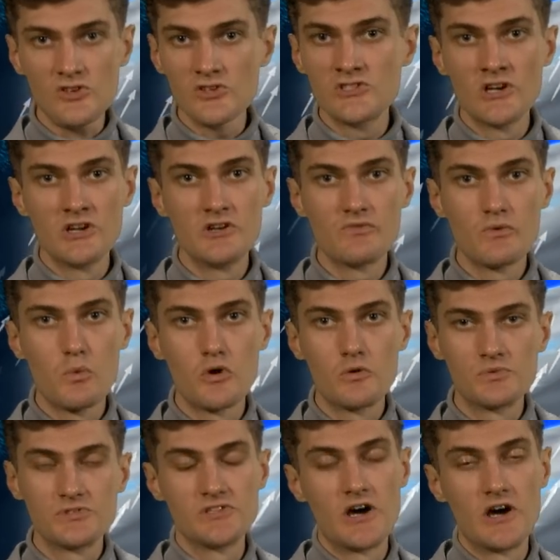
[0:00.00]
So another
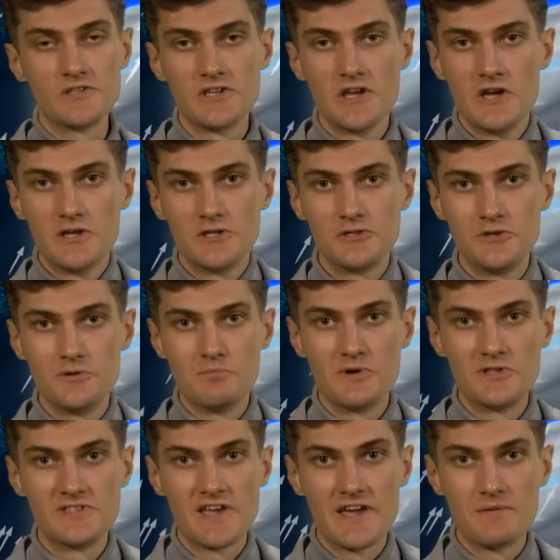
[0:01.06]
warm start to
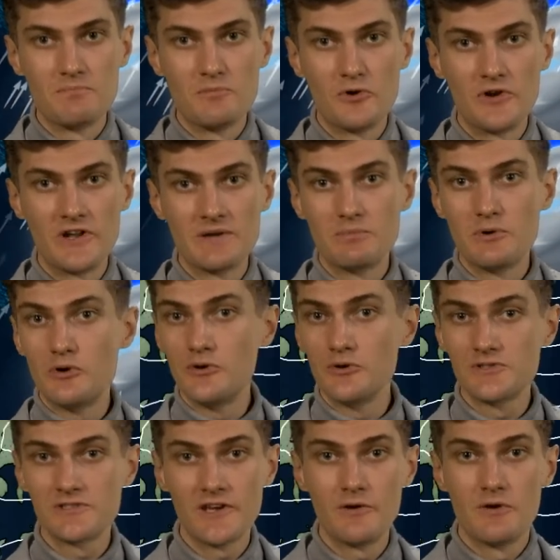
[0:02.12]
Monday morning, but
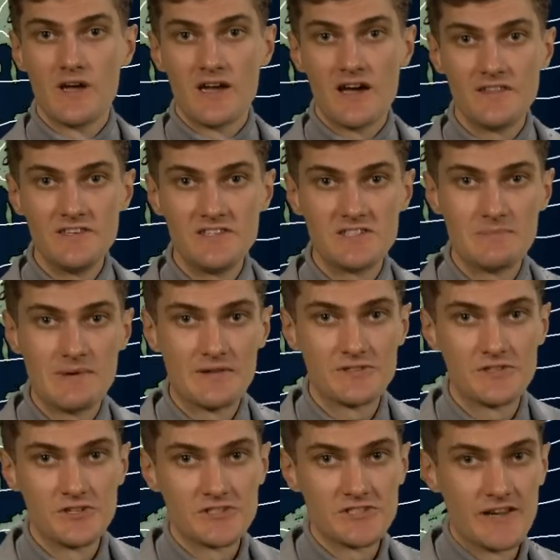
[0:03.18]
also a decent amount of
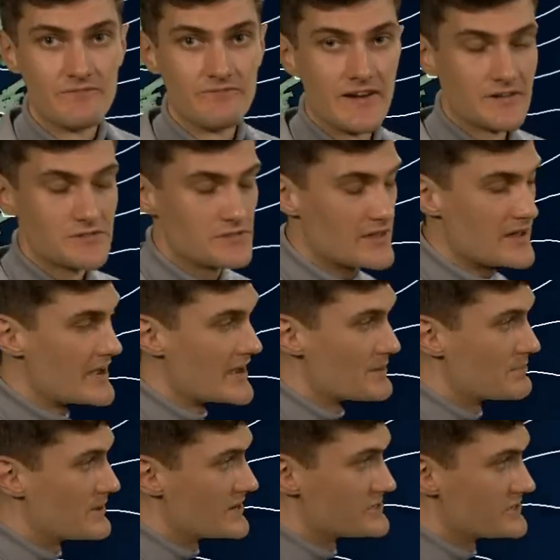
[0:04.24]
sunshine thanks to that high
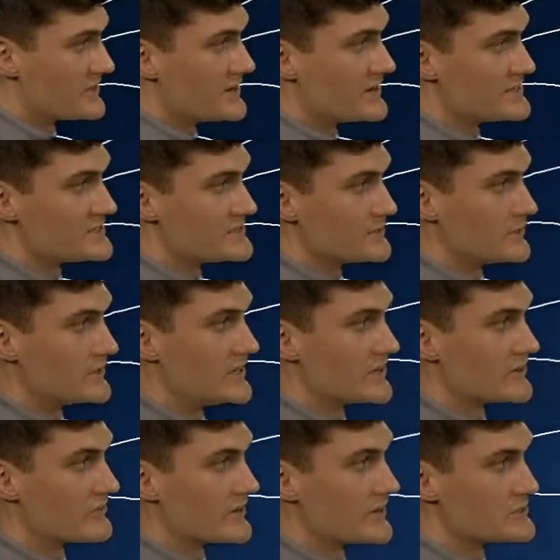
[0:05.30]
pressure that is still
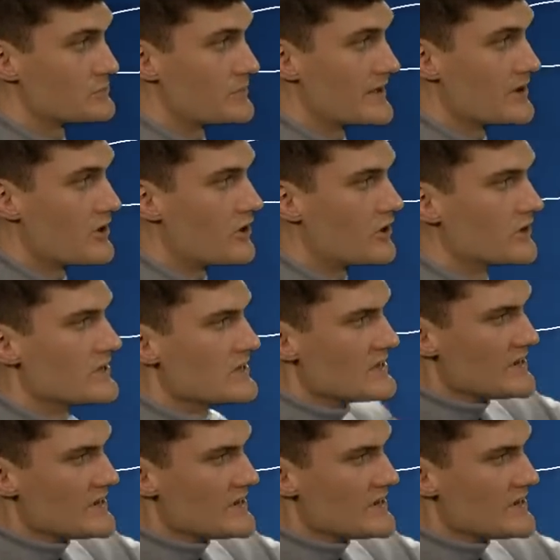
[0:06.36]
lingering its way on.